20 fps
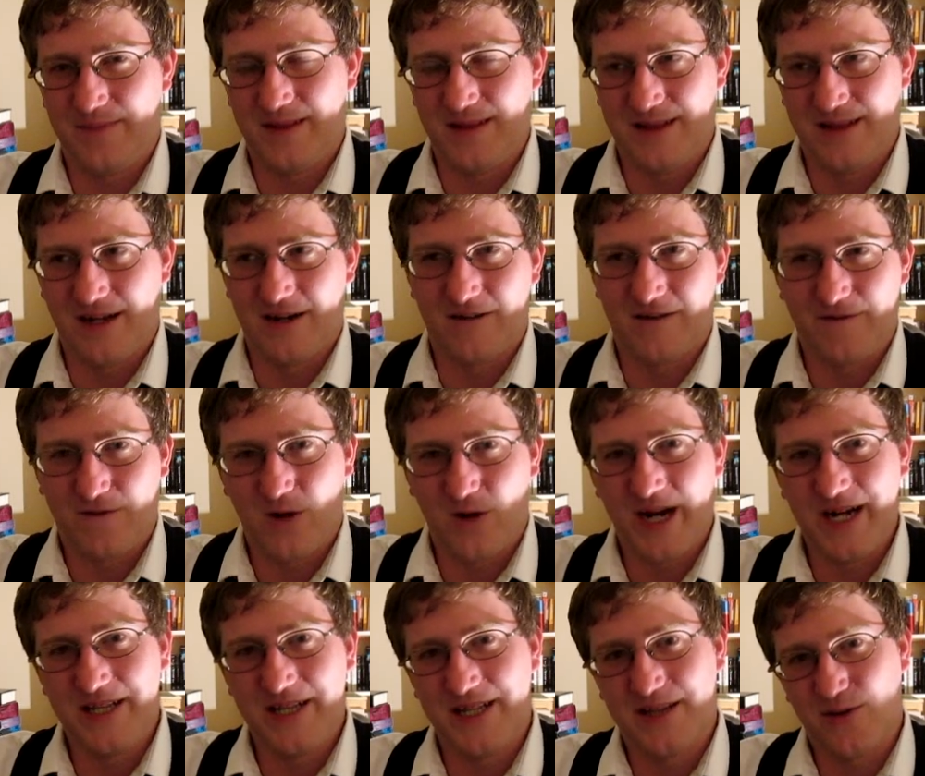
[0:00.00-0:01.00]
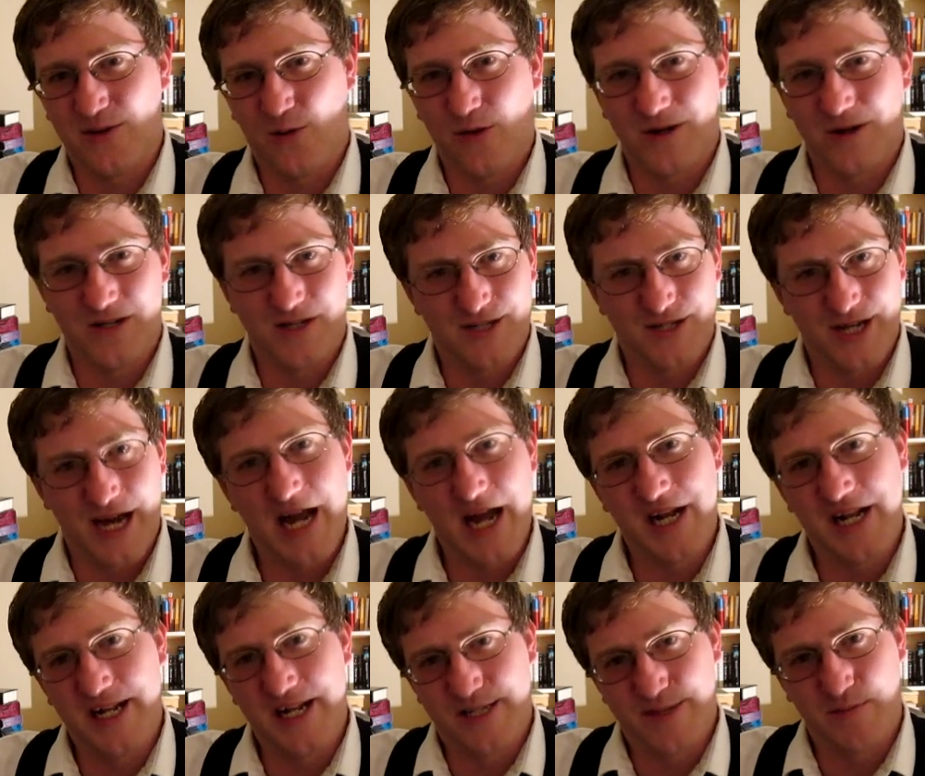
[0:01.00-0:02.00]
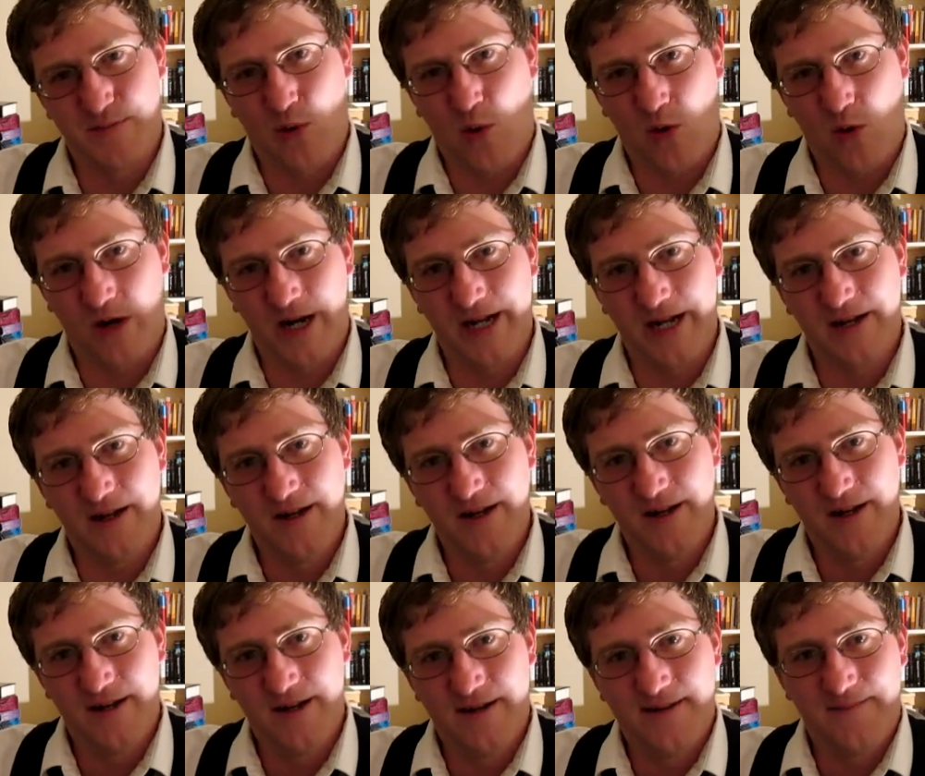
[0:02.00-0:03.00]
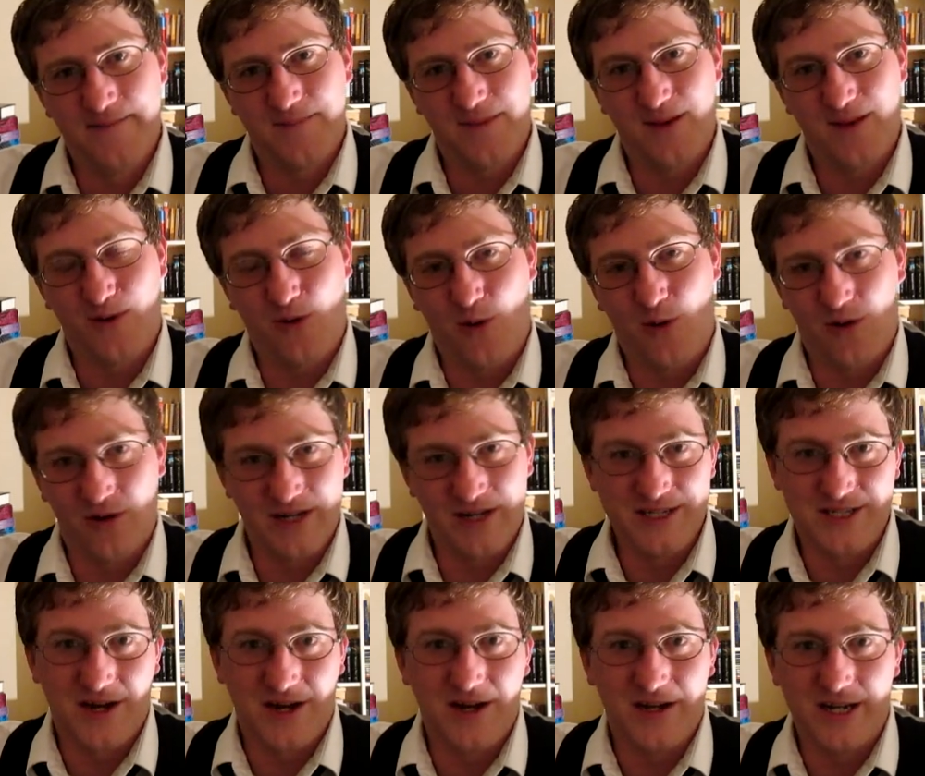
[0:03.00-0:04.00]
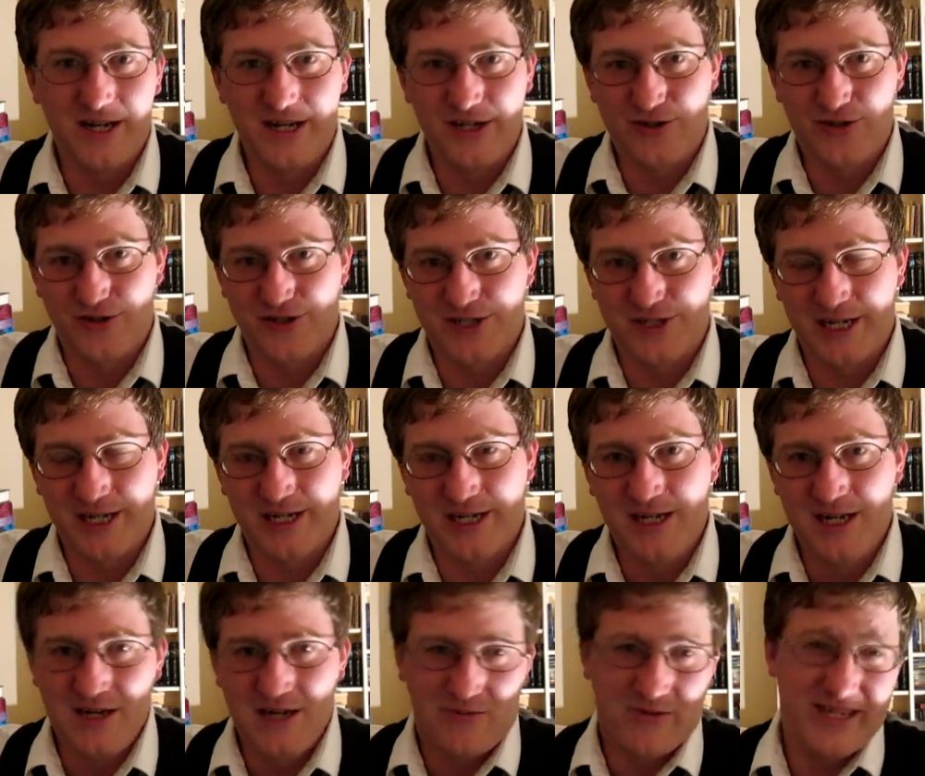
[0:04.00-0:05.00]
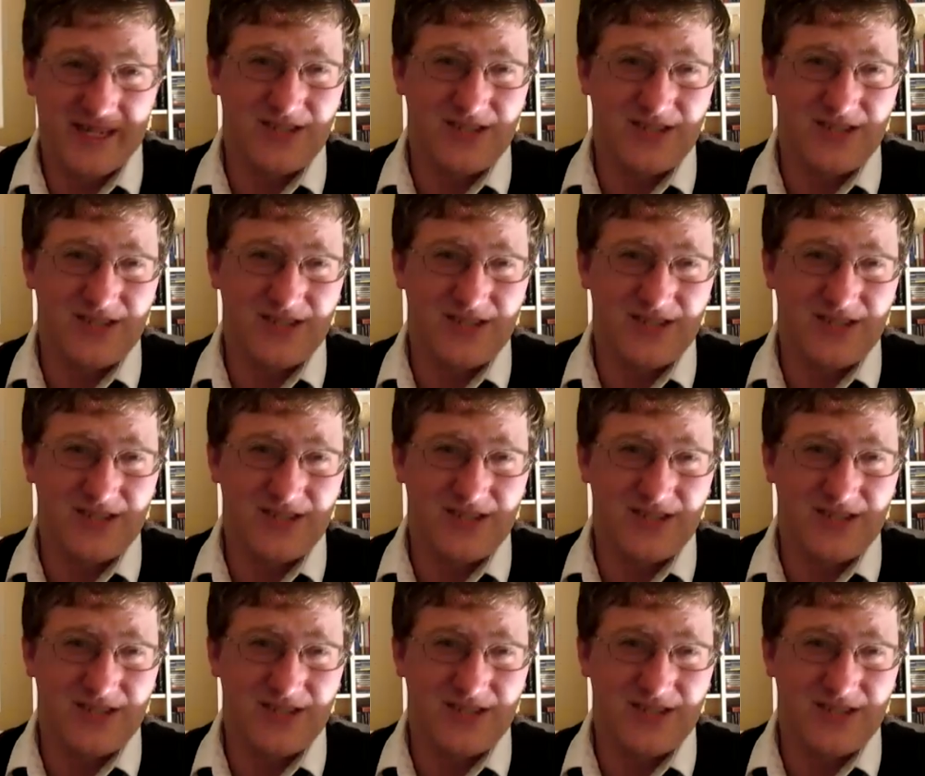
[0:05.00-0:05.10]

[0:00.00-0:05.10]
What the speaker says: they're afraid that the word said gets boring or is uninteresting. Well,